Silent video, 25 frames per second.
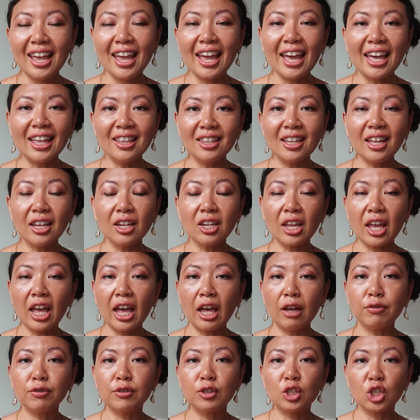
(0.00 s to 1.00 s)
And then you
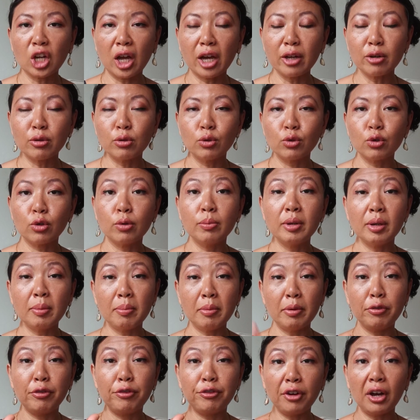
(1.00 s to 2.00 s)
have childhood trauma number
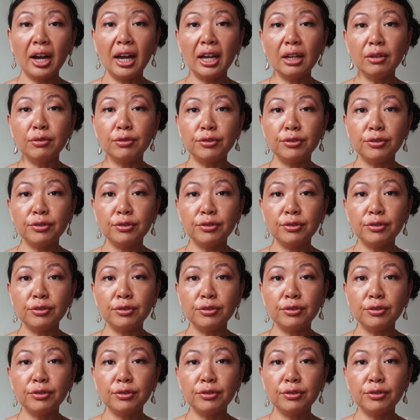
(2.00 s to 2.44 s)
5,